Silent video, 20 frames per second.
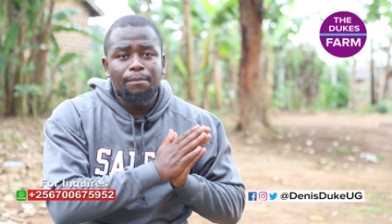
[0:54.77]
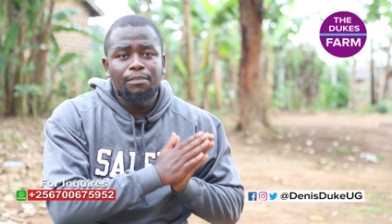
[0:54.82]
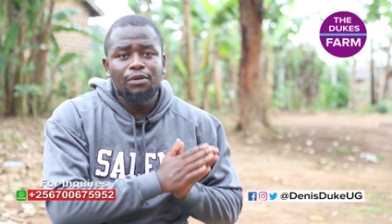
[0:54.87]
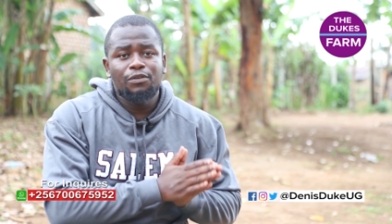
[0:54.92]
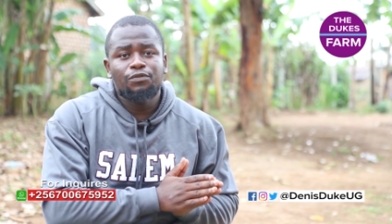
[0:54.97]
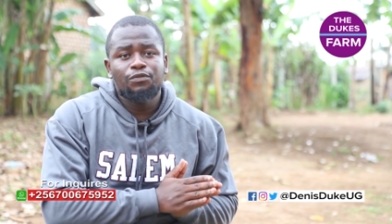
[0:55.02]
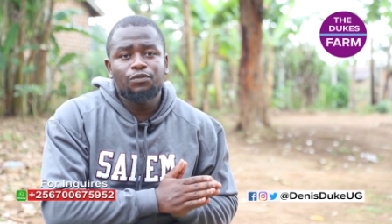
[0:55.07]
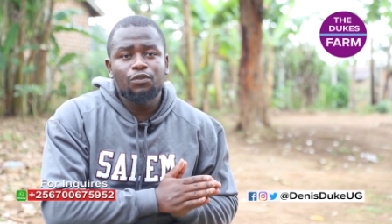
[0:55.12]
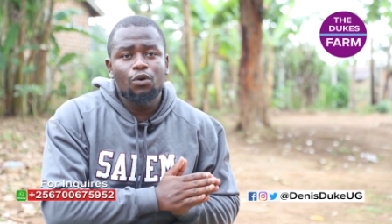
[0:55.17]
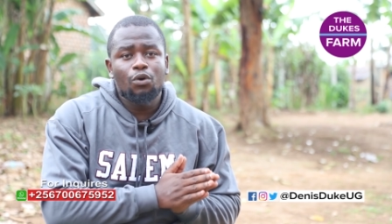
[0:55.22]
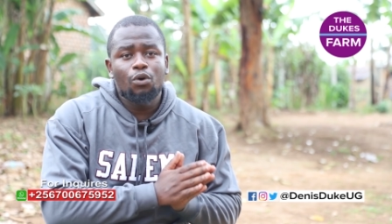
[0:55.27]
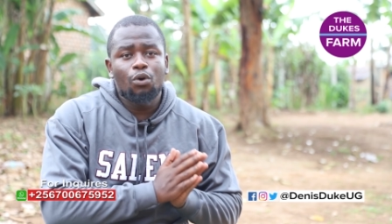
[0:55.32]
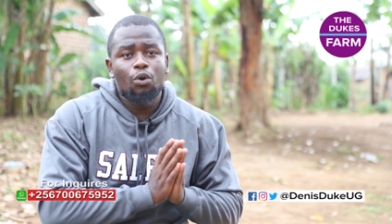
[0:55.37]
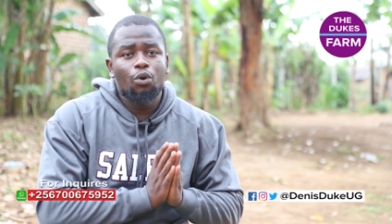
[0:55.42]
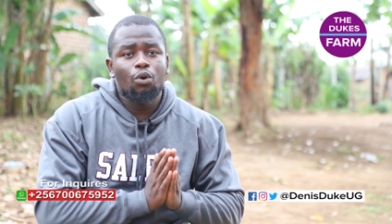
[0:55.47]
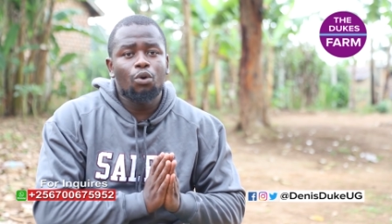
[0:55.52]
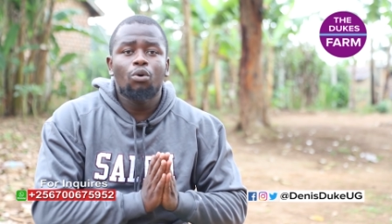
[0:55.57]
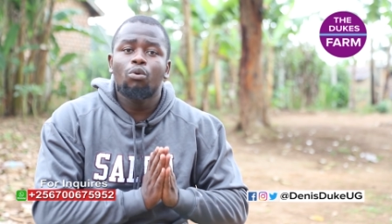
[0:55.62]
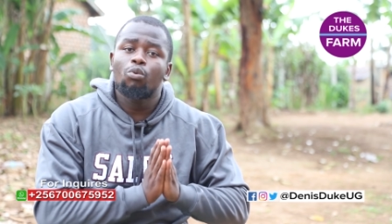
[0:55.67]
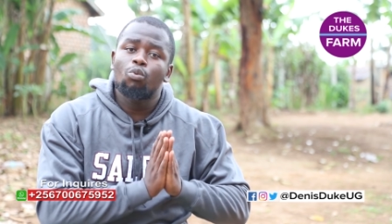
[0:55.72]
before
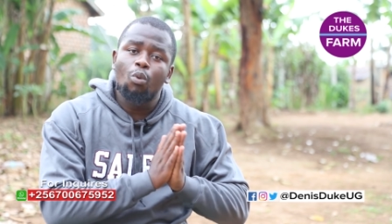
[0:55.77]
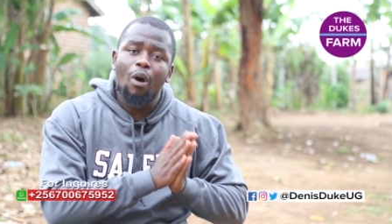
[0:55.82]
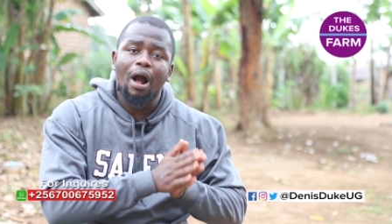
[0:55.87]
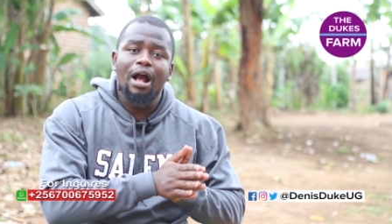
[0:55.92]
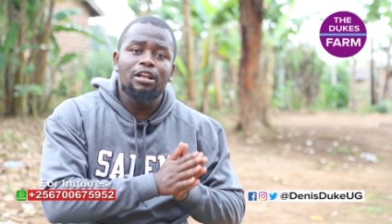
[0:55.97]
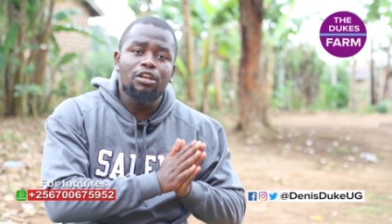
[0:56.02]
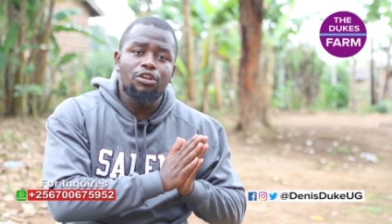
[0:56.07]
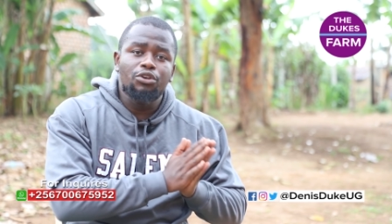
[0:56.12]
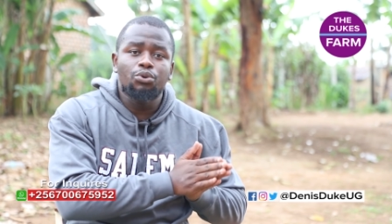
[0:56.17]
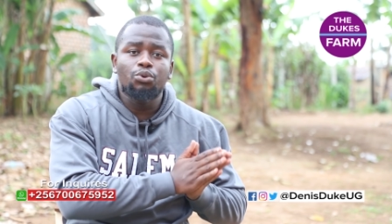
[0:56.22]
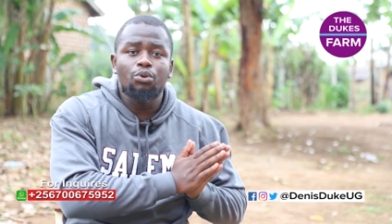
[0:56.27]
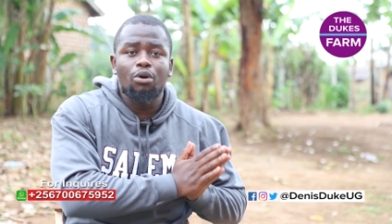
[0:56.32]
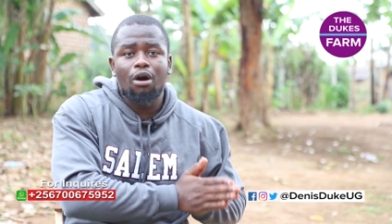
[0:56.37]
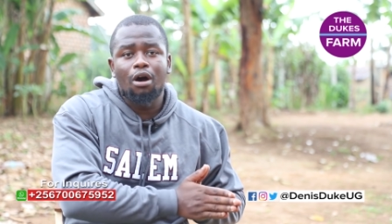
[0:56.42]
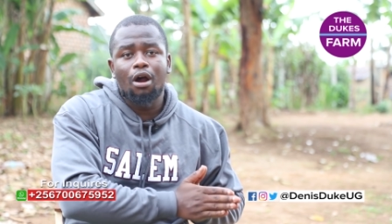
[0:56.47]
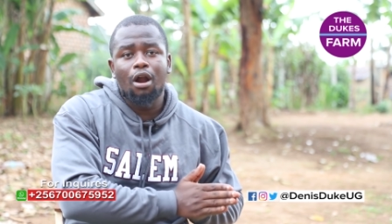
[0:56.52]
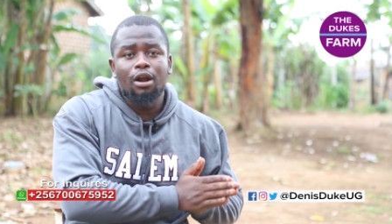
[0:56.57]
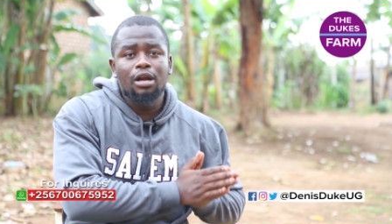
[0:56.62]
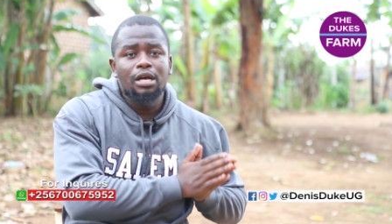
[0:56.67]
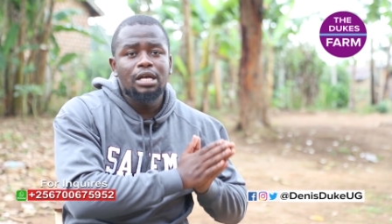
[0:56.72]
or while you
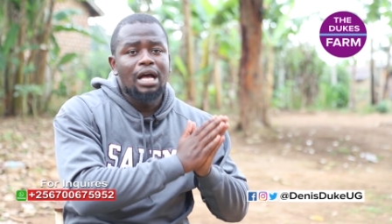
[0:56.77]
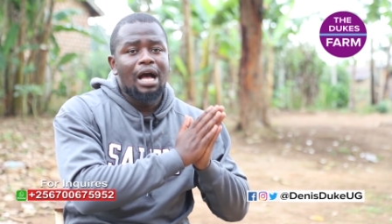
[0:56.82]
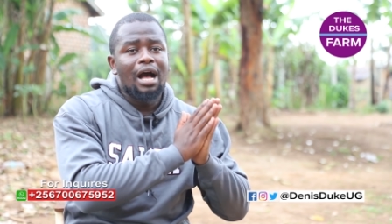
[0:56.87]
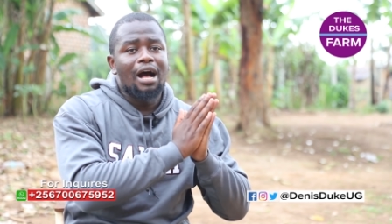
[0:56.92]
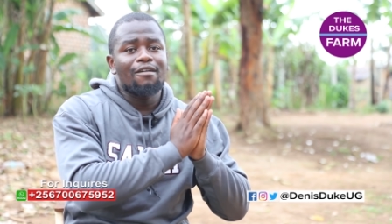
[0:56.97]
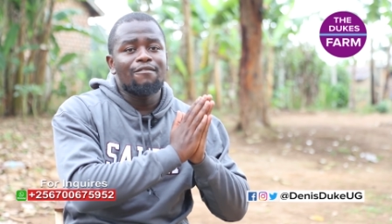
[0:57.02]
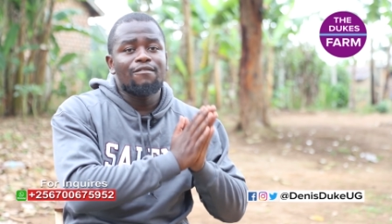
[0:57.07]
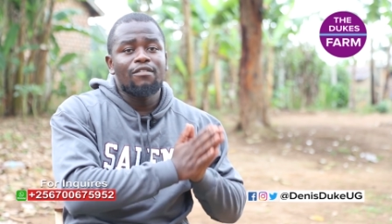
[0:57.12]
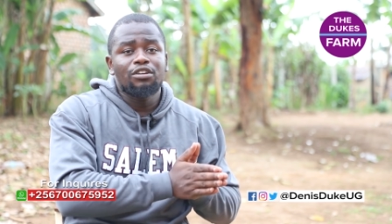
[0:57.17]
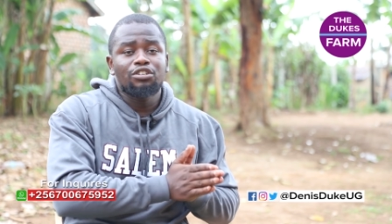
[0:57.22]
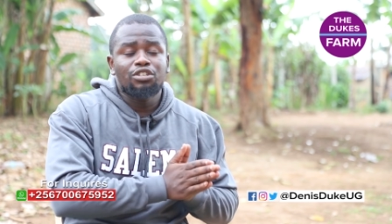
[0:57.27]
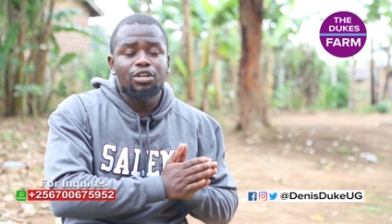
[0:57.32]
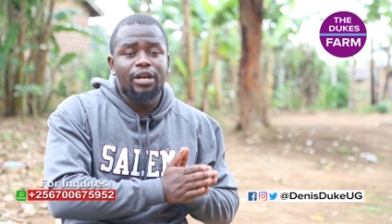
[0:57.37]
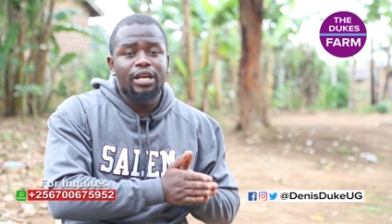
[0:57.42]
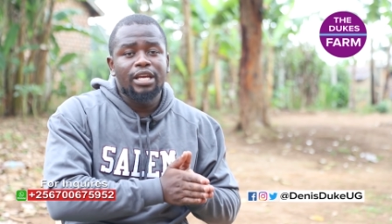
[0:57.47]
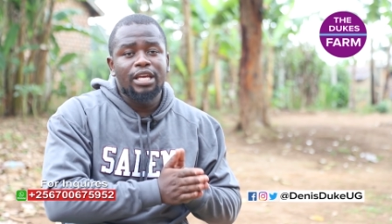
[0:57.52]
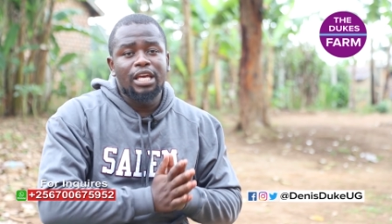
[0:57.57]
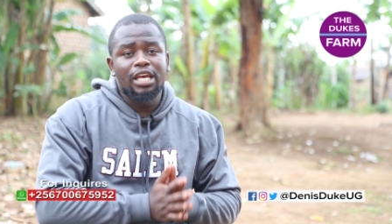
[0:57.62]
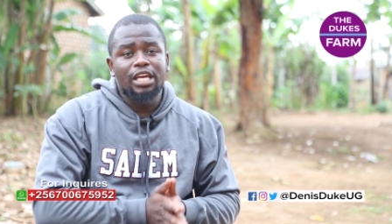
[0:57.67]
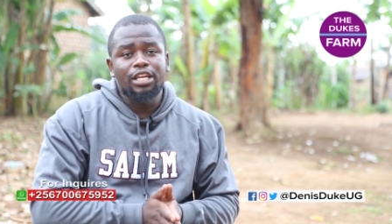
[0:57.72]
are uh,
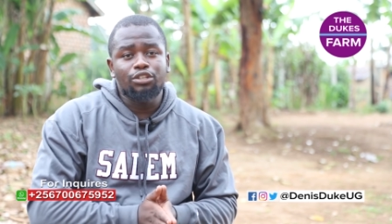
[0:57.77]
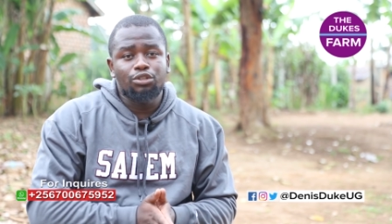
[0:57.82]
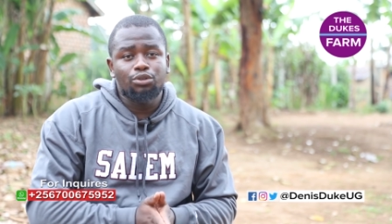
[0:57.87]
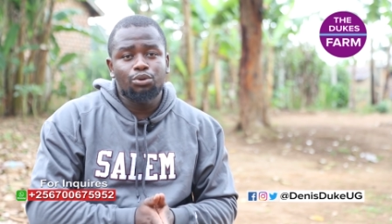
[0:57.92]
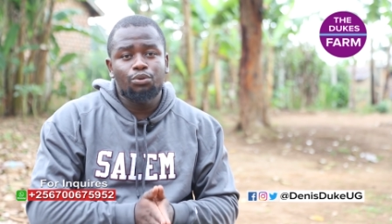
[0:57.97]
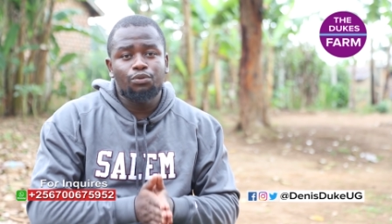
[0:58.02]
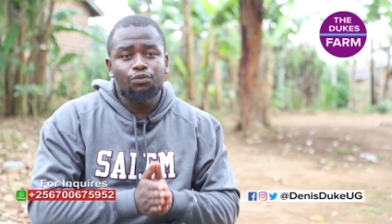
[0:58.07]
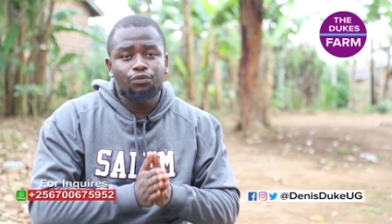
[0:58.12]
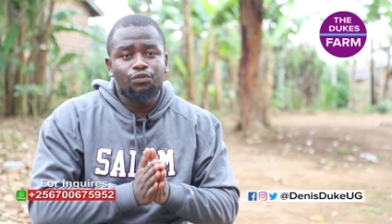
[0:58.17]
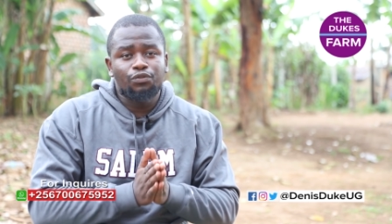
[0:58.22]
venturing into